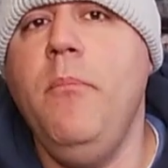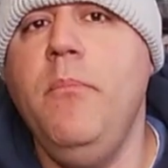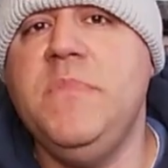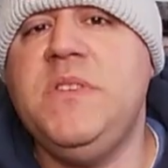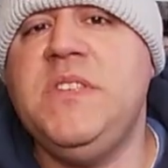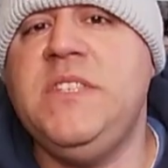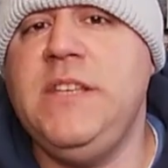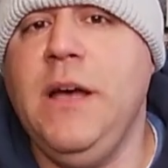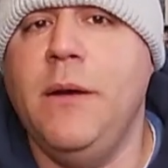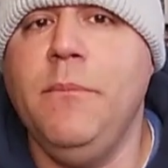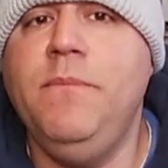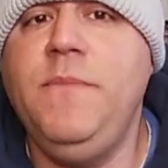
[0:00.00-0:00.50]

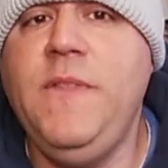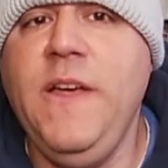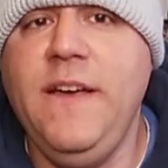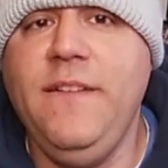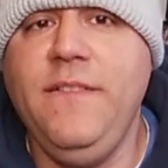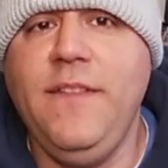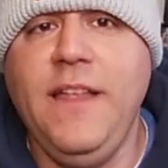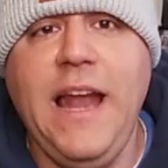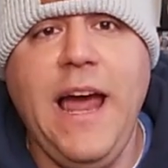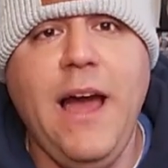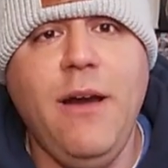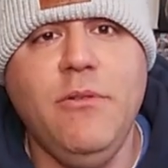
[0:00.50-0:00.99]

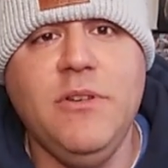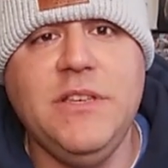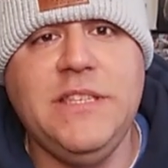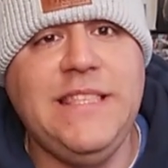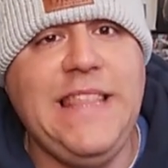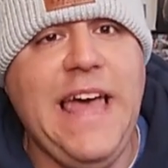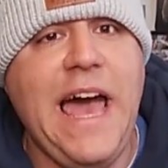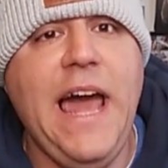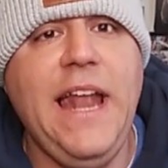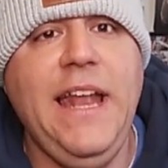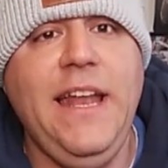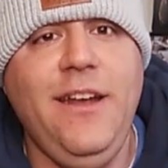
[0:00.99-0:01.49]
something that I was
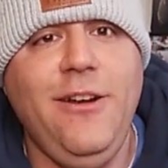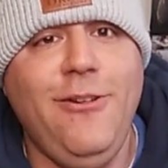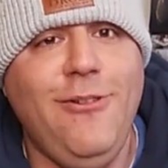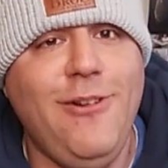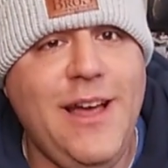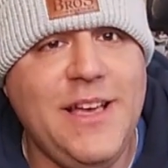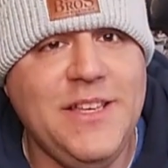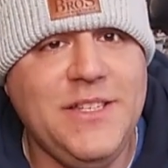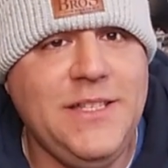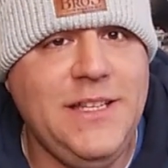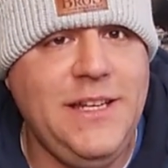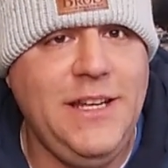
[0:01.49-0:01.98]
that
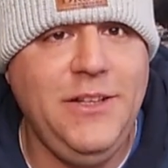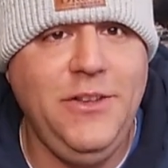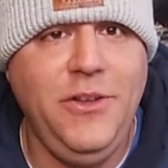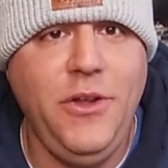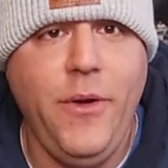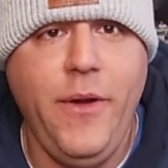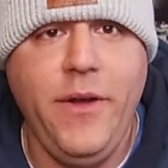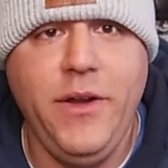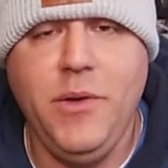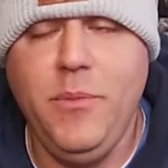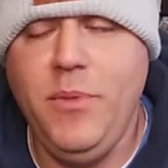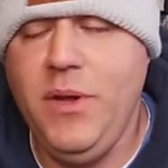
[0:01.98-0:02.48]
interested in
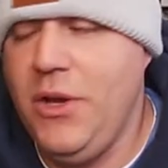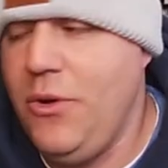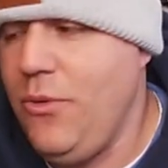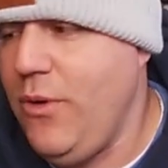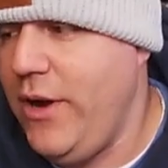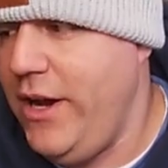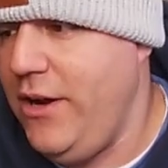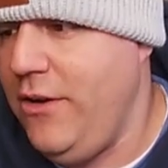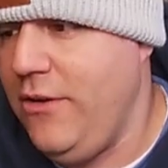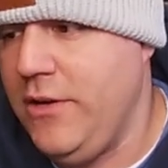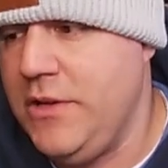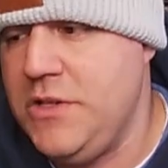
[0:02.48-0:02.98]
doing, to be
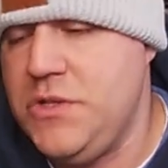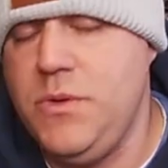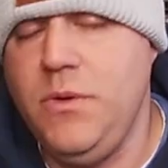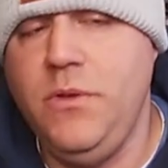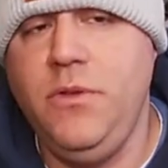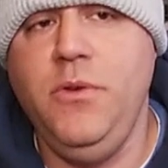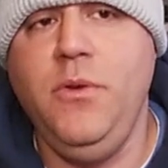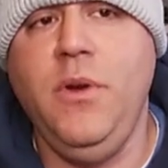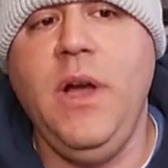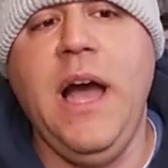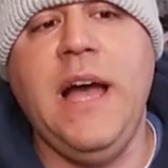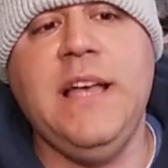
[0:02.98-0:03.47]
quite honest
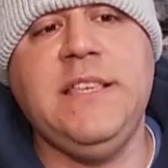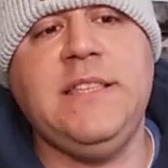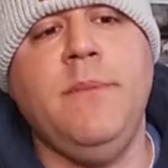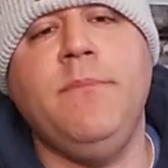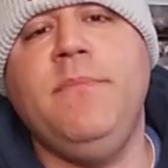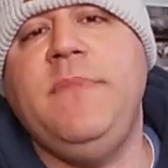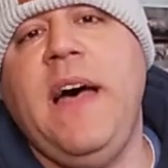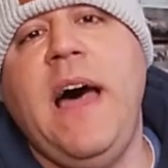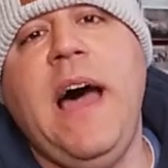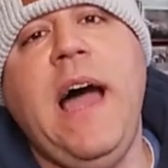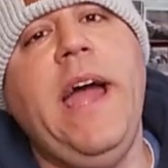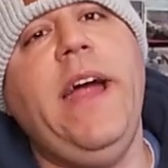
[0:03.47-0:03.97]
with you guys.
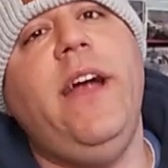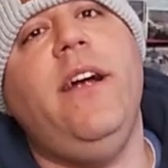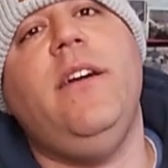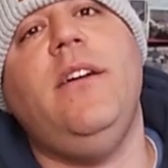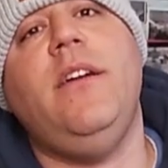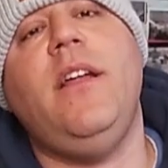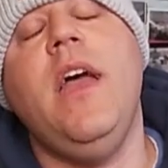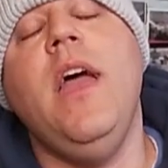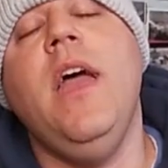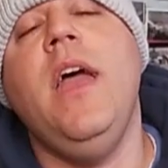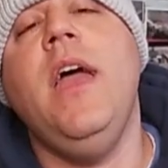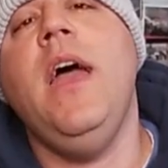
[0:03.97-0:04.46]
I'm
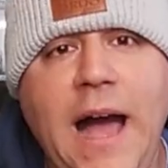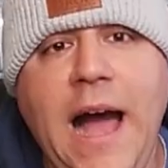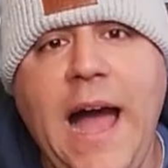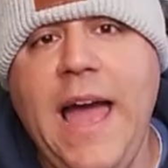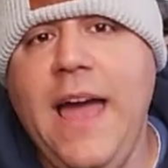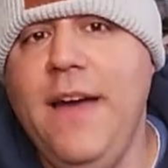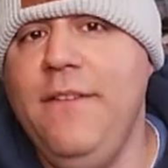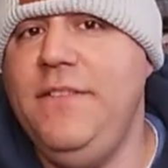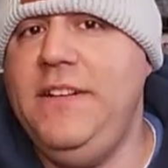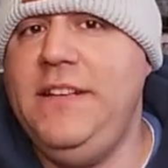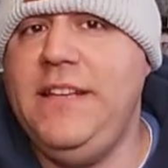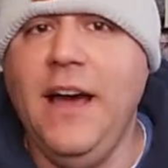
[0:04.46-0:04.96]
tired. I
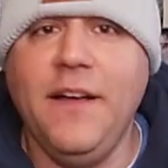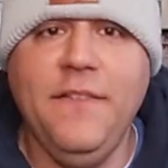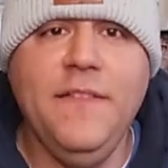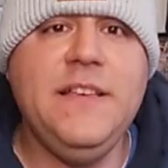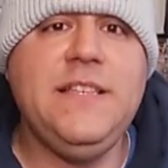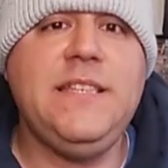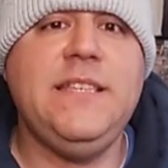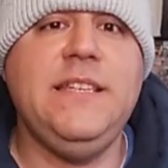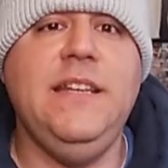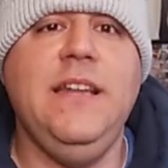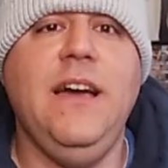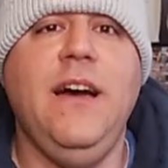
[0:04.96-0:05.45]
have done
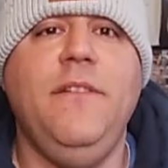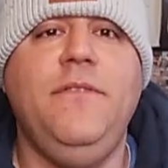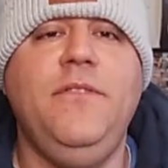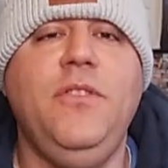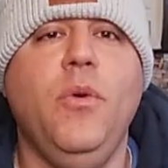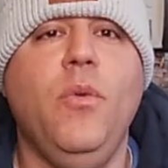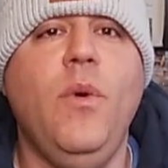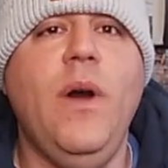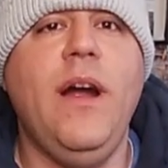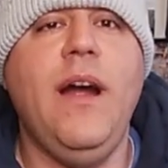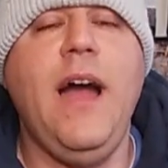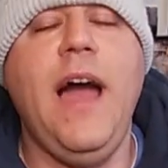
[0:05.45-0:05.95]
this enough
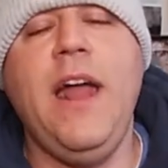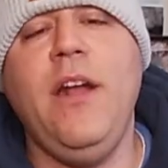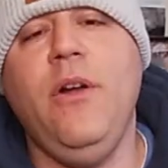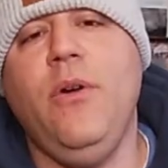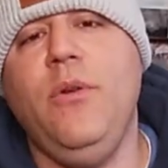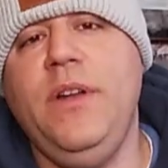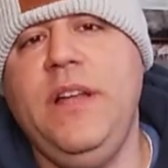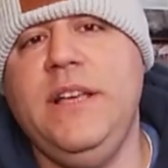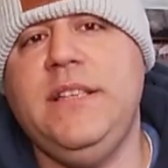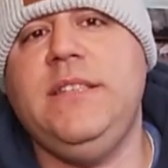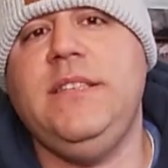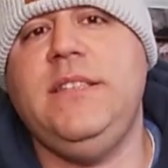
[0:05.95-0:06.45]
to where I
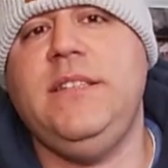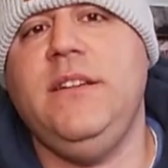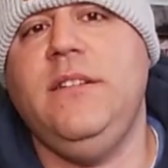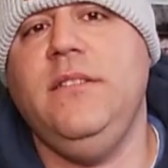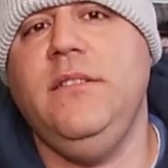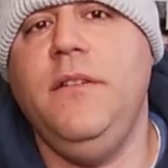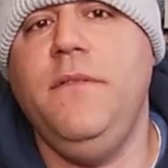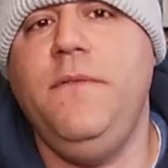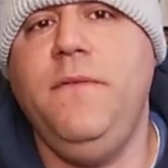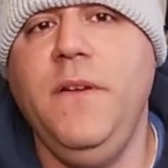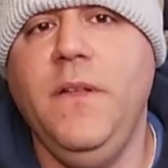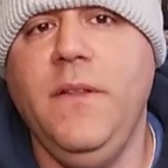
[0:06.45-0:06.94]
don't
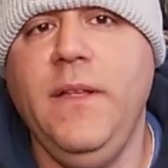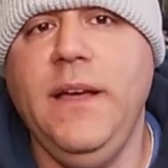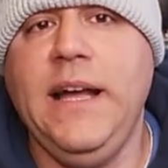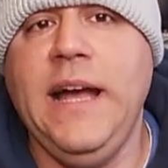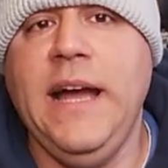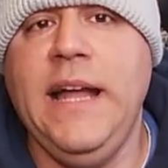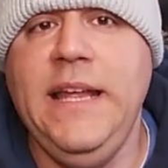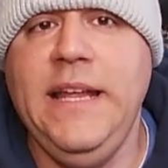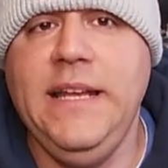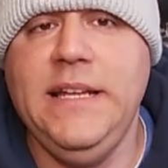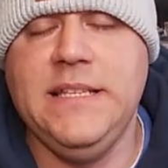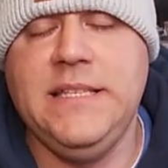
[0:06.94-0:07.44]
necessarily feel like
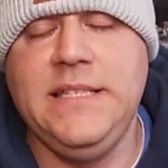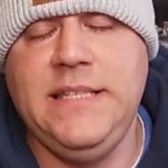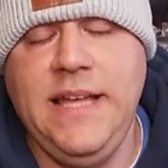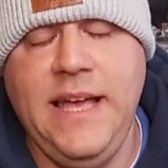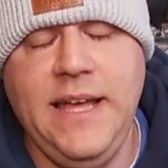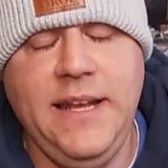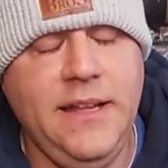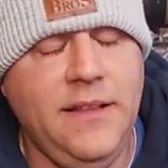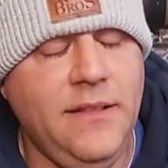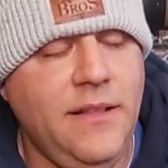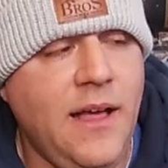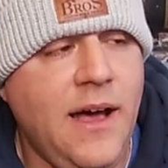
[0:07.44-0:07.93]
I need to
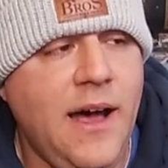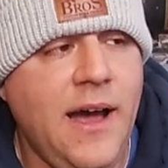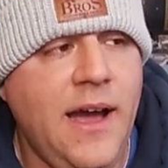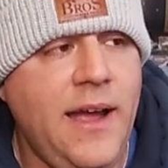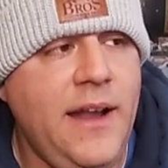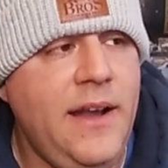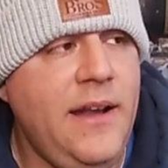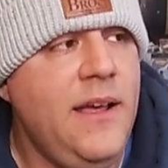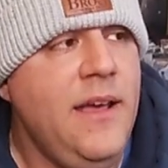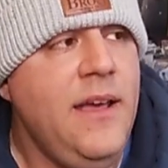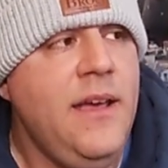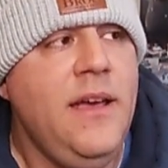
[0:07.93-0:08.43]
stand in
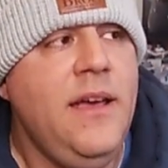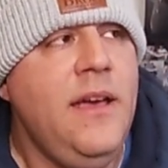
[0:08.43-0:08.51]
line,